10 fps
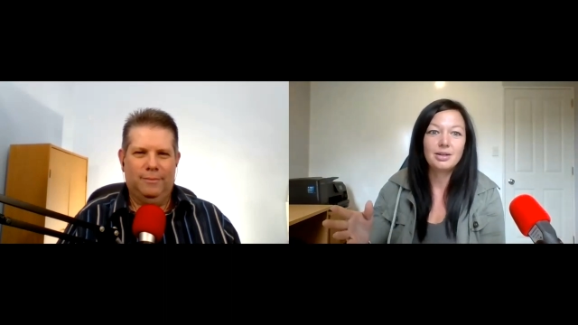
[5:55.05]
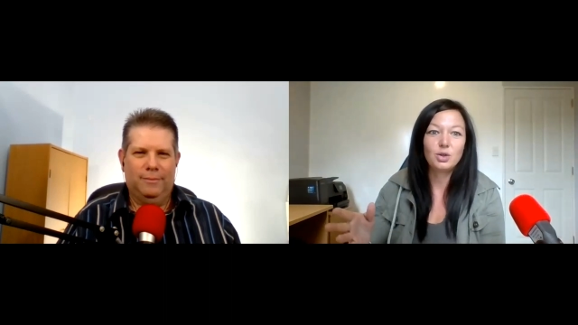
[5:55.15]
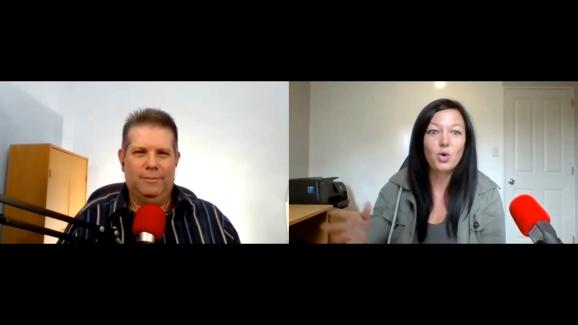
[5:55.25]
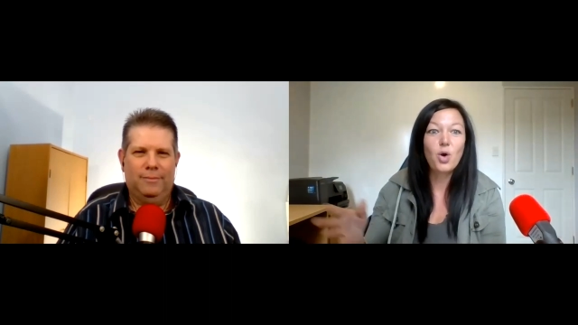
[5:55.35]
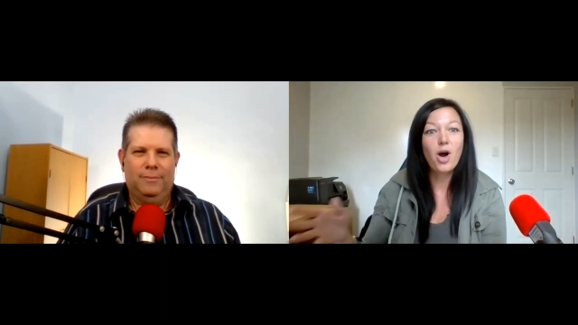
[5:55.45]

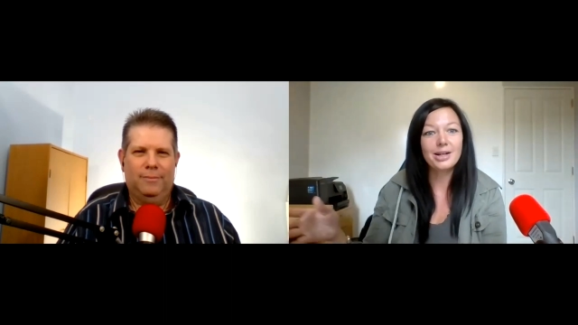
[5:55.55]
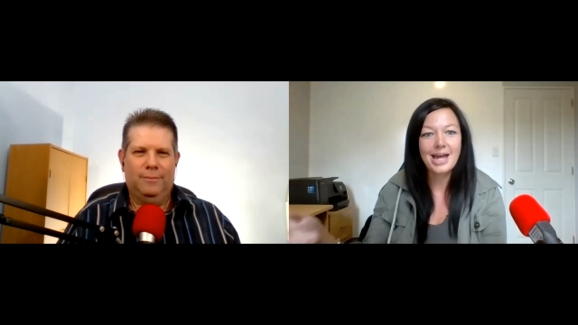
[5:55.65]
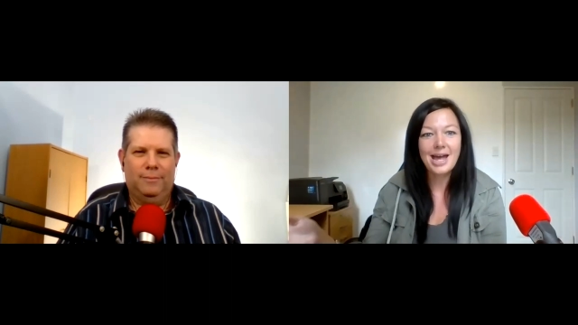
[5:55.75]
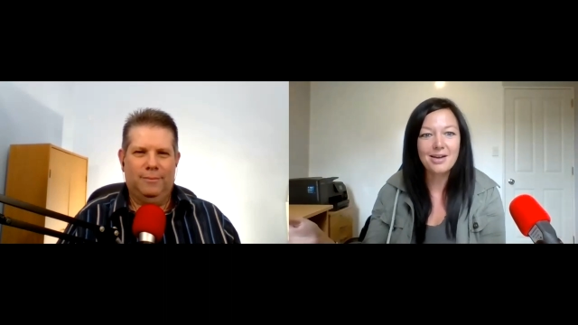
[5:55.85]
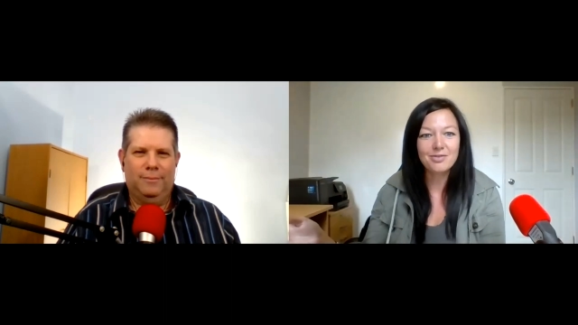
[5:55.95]
Speaker 1: you can't
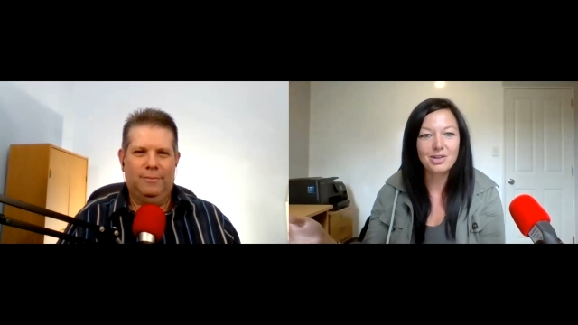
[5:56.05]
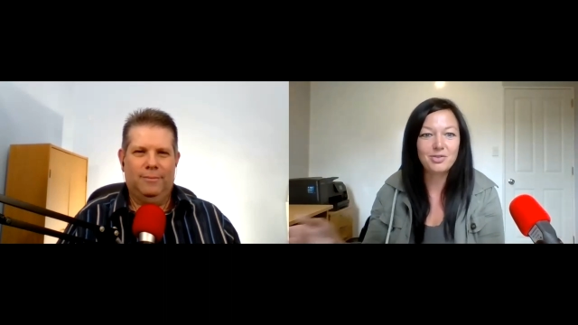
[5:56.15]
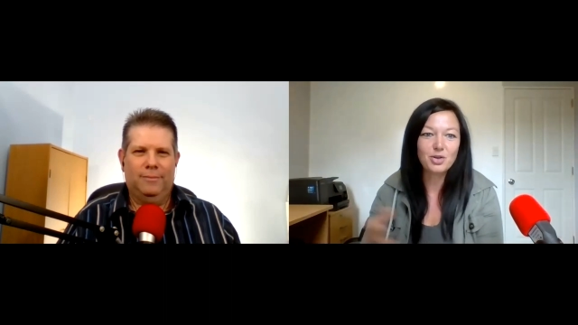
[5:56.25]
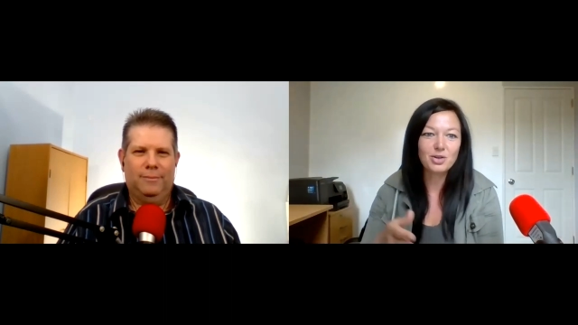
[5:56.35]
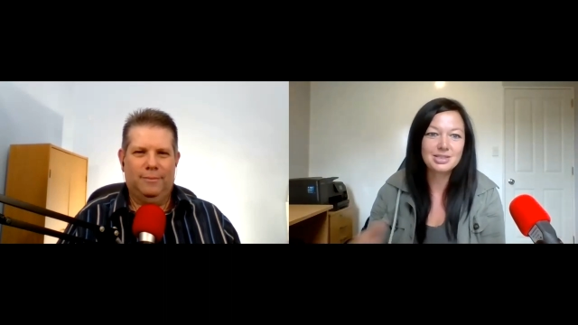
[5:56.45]
have
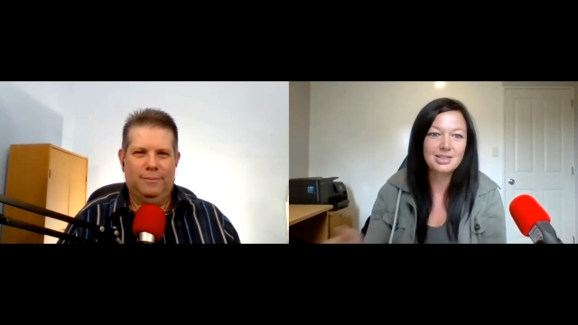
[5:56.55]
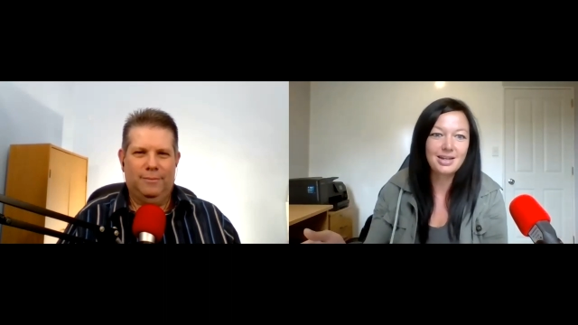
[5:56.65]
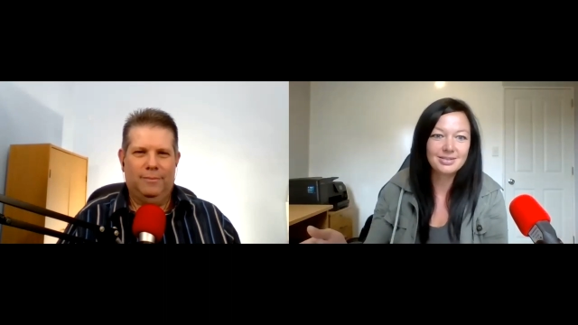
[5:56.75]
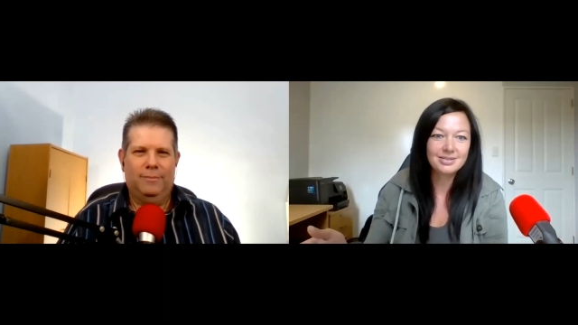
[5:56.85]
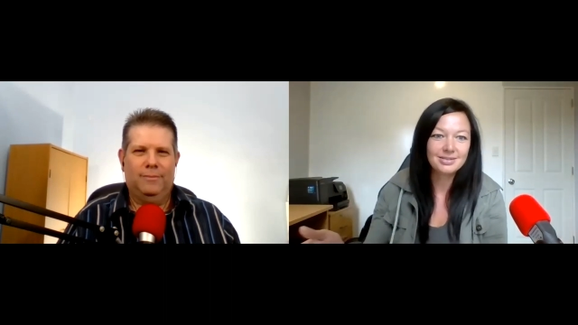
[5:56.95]
if you are
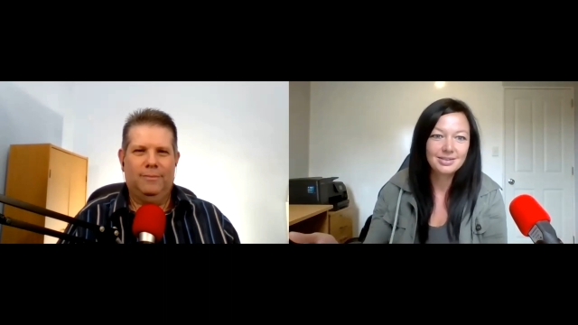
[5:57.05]
scared.